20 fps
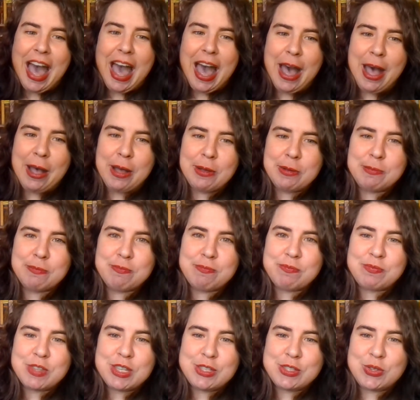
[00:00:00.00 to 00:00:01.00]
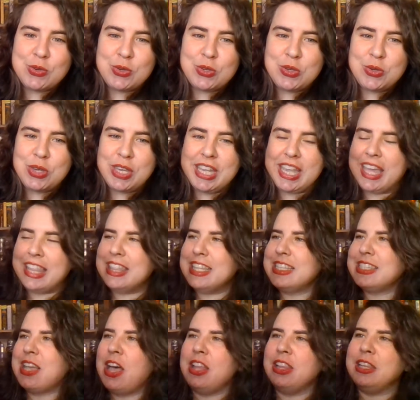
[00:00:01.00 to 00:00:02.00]
So you can get
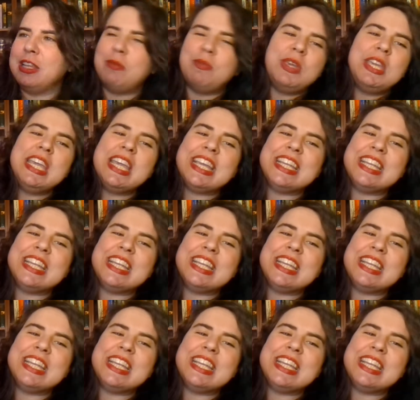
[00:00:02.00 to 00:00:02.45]
this on Libby